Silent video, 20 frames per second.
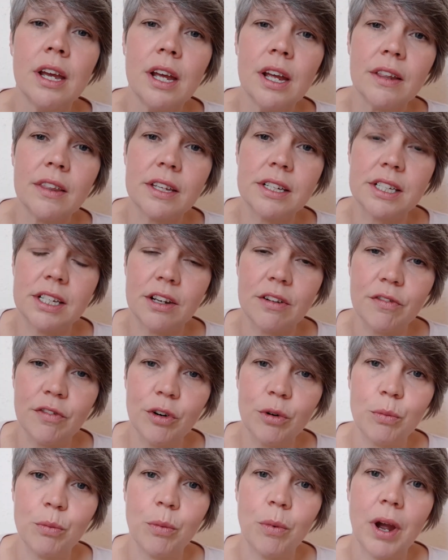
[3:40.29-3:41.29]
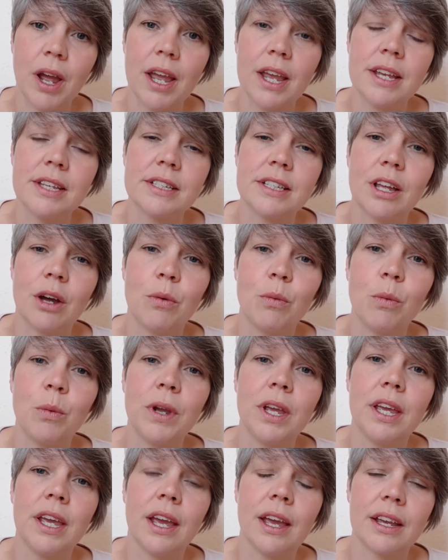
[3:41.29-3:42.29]
the different ways that
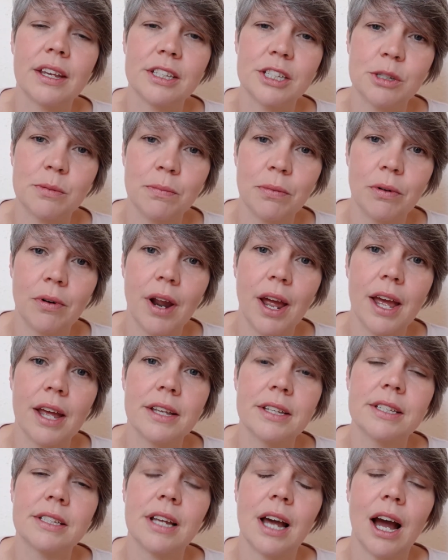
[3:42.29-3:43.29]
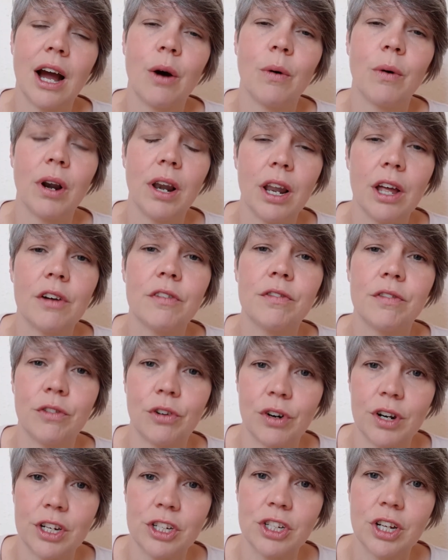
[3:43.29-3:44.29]
we express our love
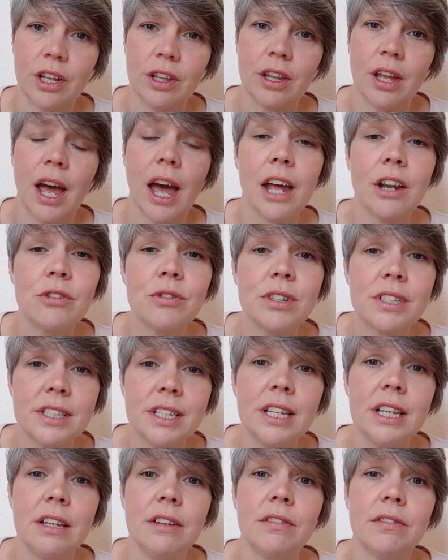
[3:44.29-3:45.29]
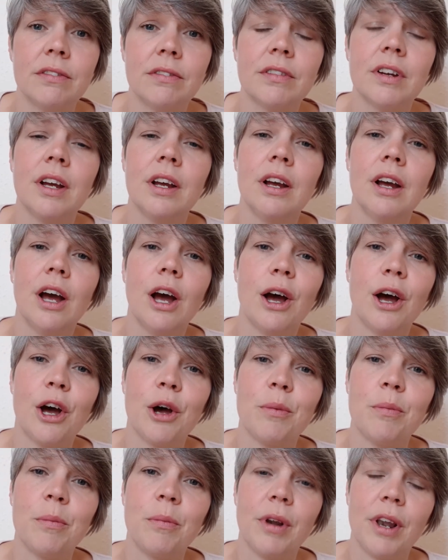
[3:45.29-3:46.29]
for each other and receive
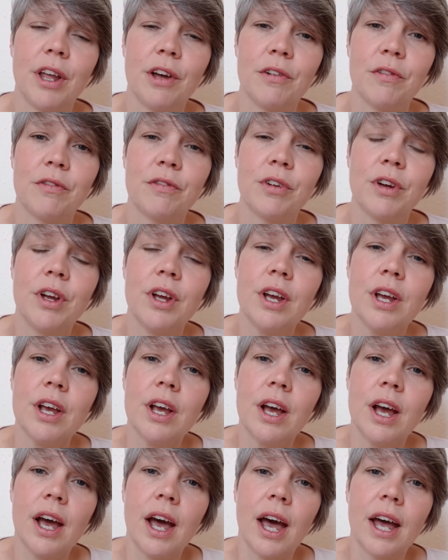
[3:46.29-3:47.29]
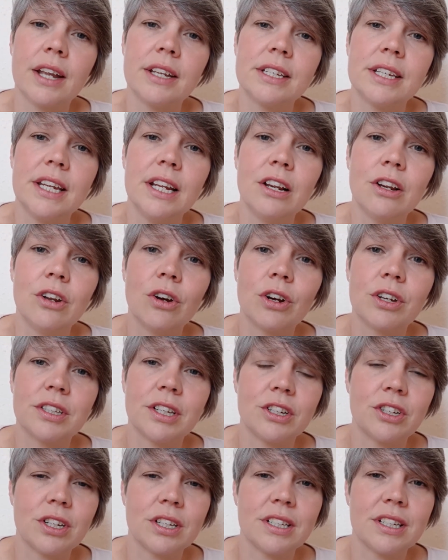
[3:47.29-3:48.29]
love. And he looks
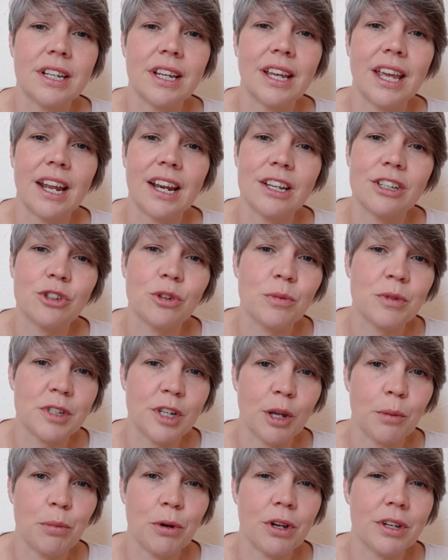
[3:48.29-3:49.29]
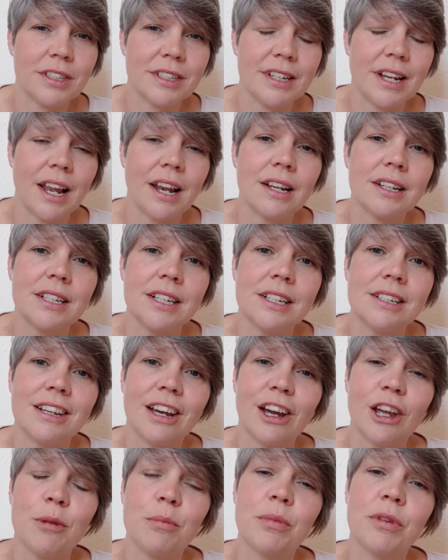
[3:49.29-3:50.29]
at it's almost like personality
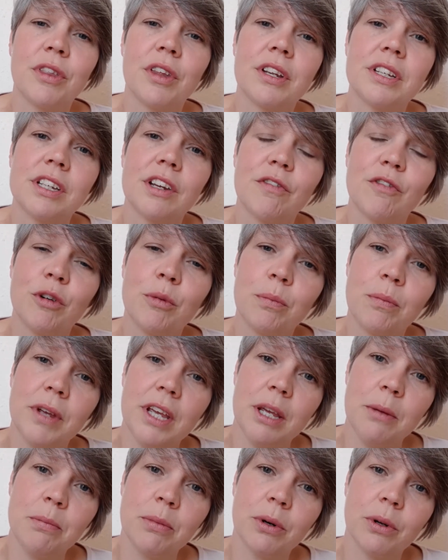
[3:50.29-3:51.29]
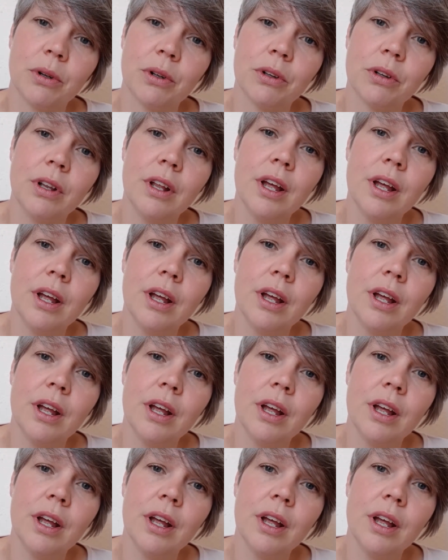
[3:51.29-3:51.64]
type, that different people